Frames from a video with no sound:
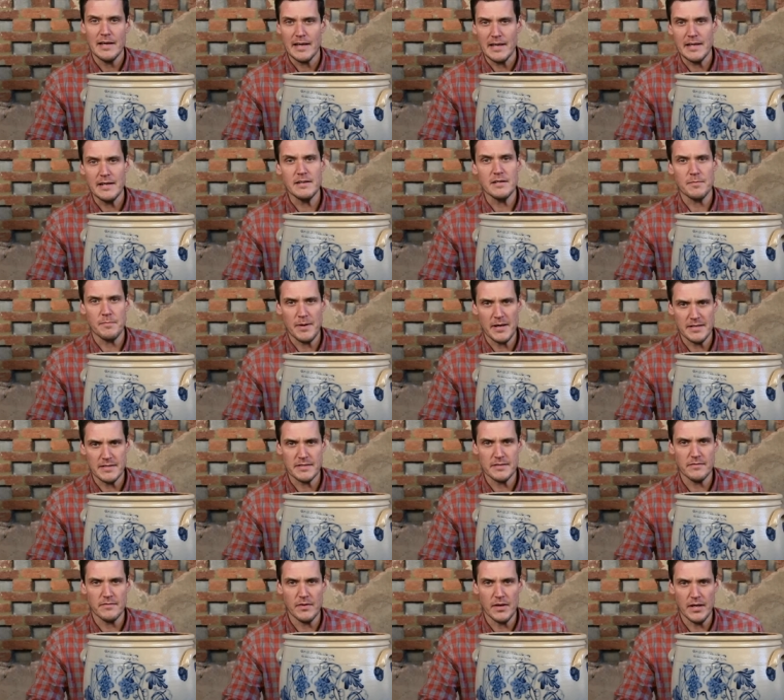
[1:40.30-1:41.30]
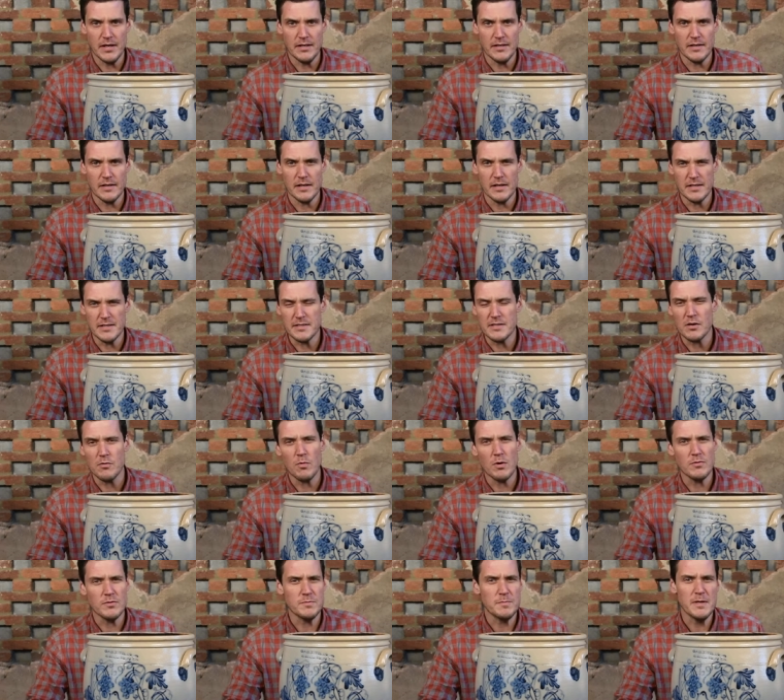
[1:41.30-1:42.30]
into Pennsylvania. And so
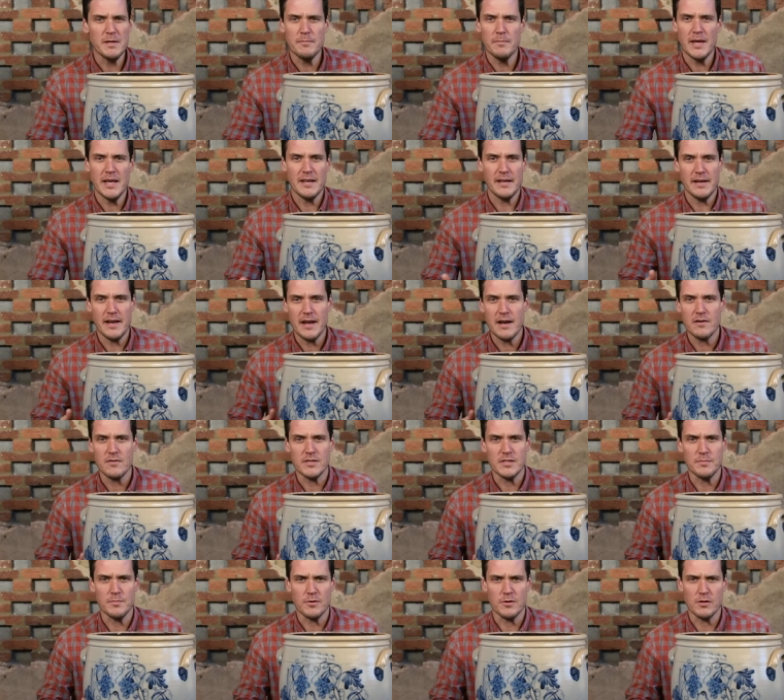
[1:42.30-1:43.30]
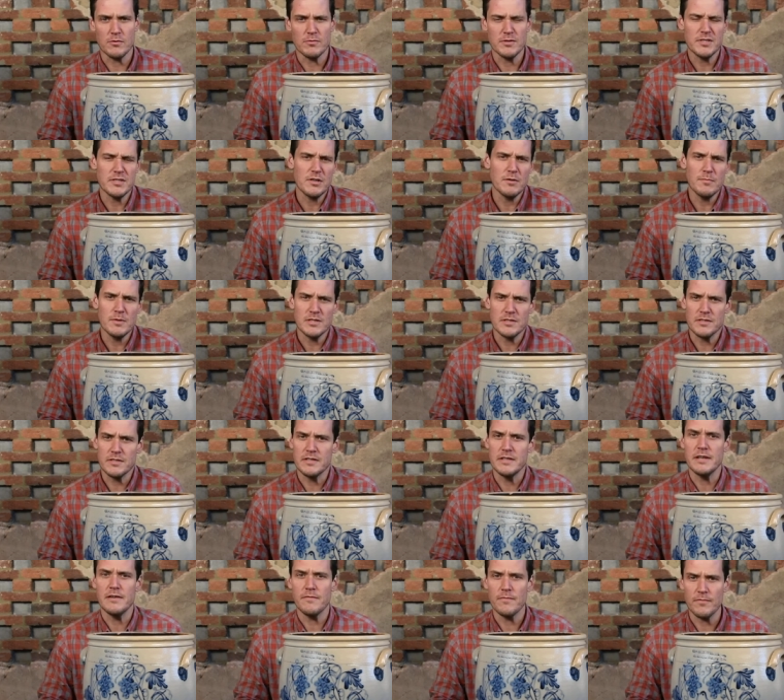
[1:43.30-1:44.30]
what was being made in Harrisburg was so much
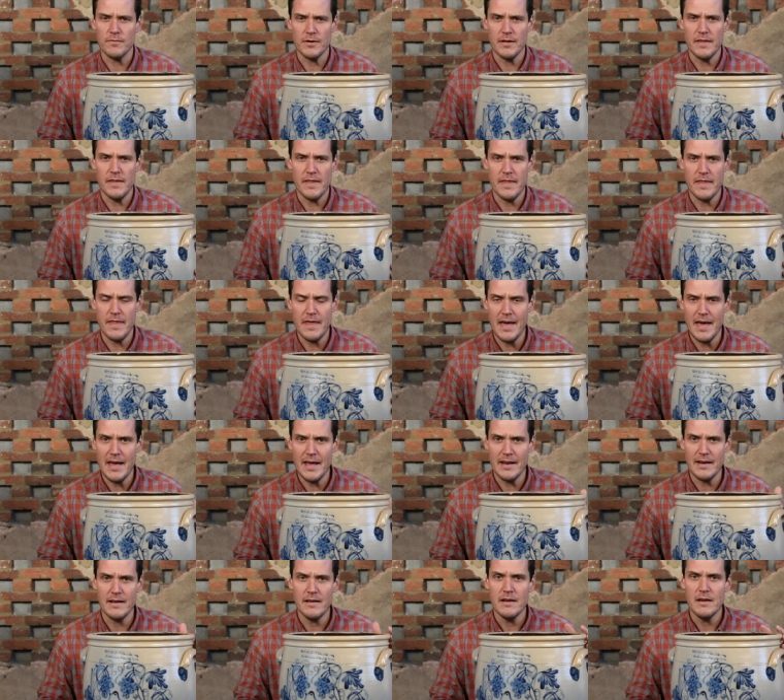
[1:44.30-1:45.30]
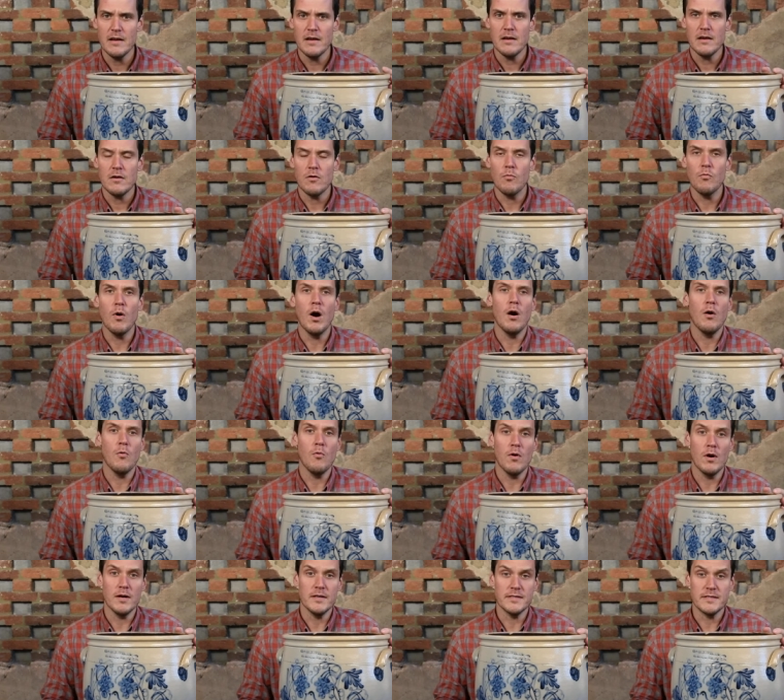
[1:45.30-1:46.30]
different than what
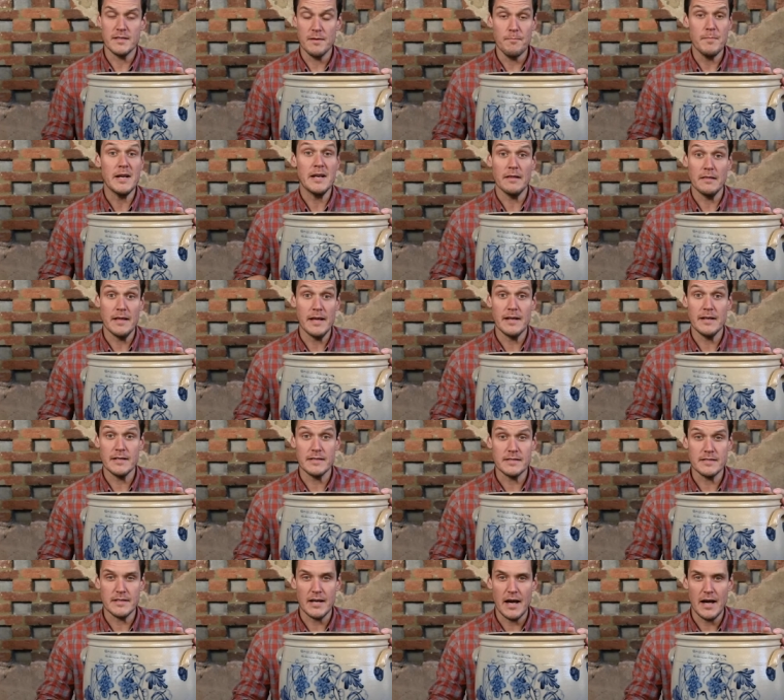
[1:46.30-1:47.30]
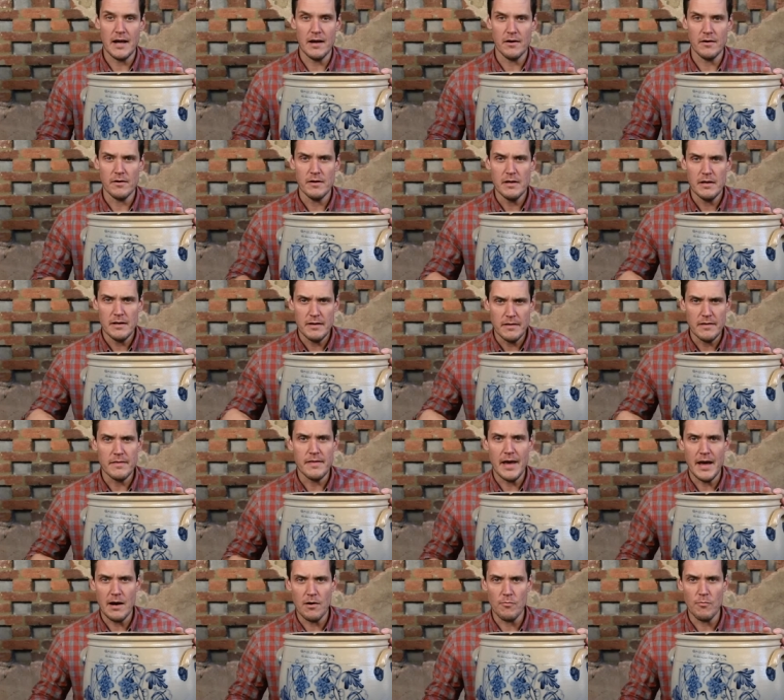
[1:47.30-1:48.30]
was the mid-Atlantic style
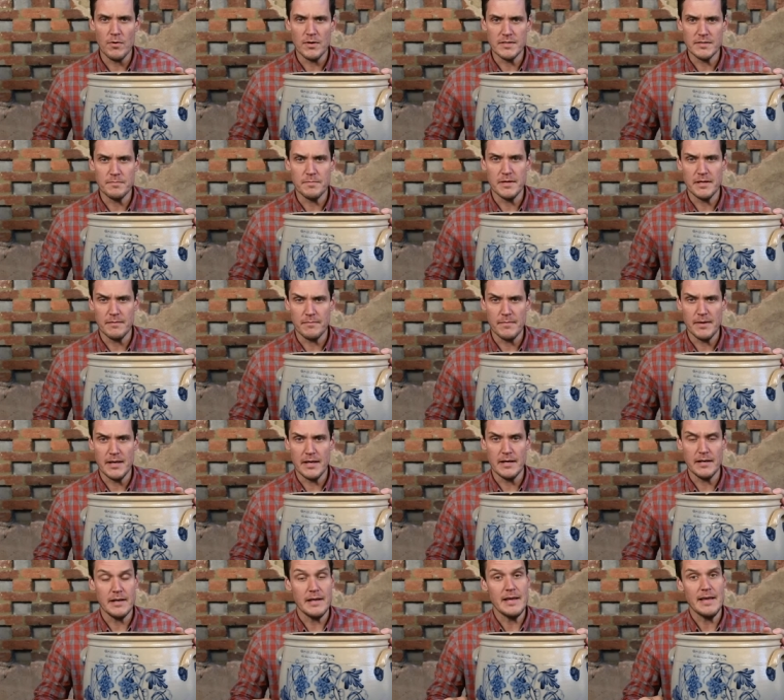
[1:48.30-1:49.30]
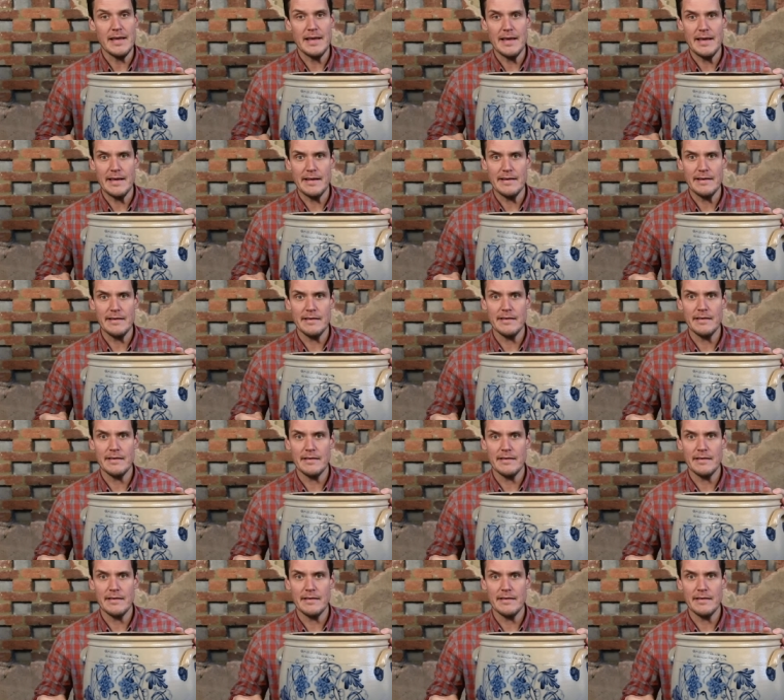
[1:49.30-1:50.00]
that was being made in